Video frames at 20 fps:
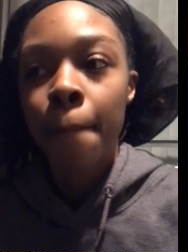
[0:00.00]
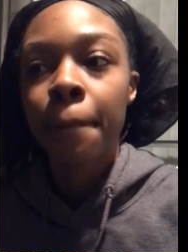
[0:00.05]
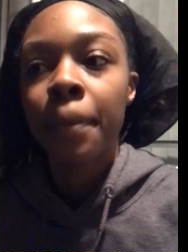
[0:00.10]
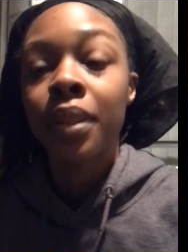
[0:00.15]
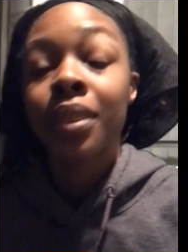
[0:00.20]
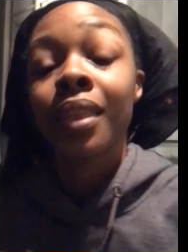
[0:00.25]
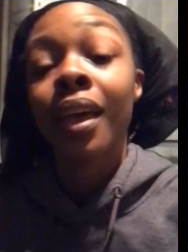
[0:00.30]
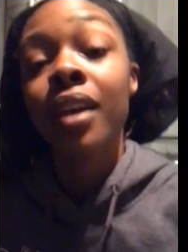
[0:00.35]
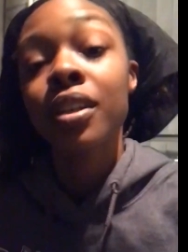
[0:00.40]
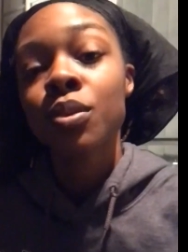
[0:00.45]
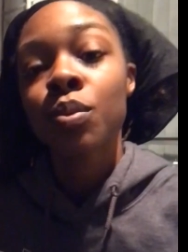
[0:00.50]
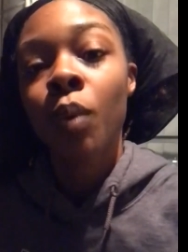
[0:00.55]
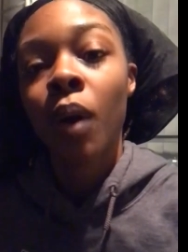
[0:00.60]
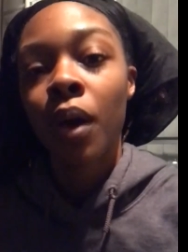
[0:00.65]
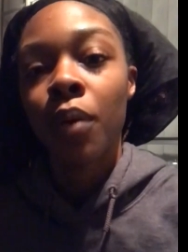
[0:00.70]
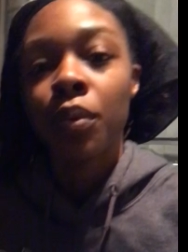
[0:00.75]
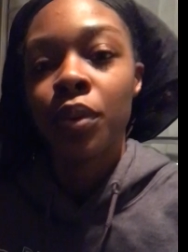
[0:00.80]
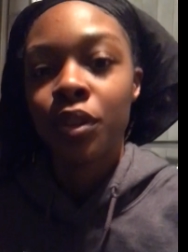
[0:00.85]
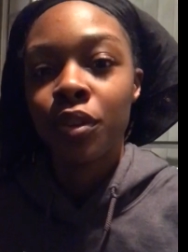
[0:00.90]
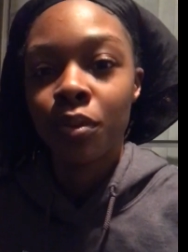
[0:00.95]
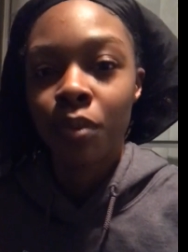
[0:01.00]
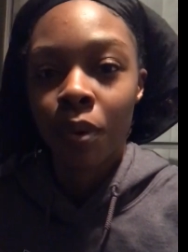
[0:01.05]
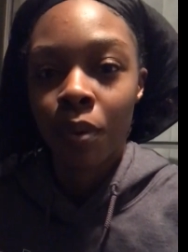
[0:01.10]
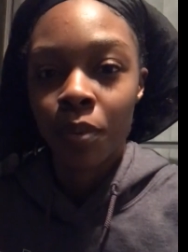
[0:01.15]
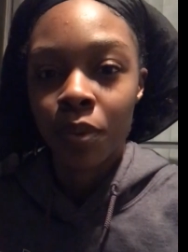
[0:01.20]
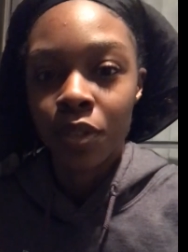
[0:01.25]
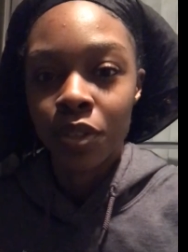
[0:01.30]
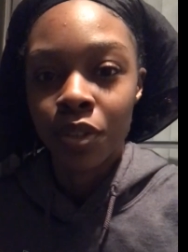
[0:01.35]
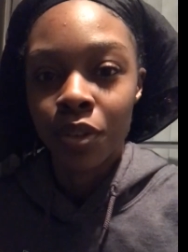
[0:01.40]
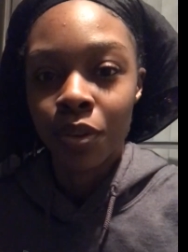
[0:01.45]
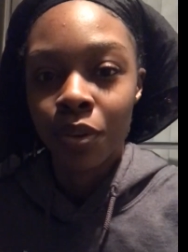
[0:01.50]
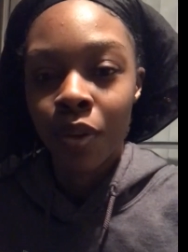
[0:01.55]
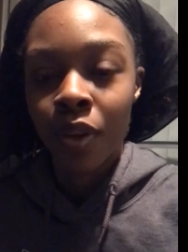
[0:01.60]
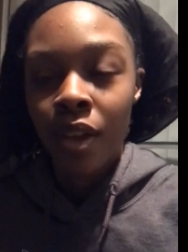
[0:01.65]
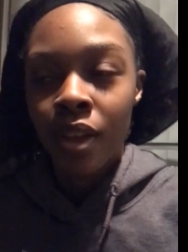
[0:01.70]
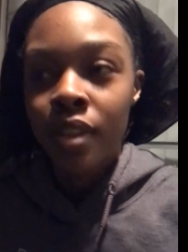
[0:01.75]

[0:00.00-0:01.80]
but that's why we do what we do.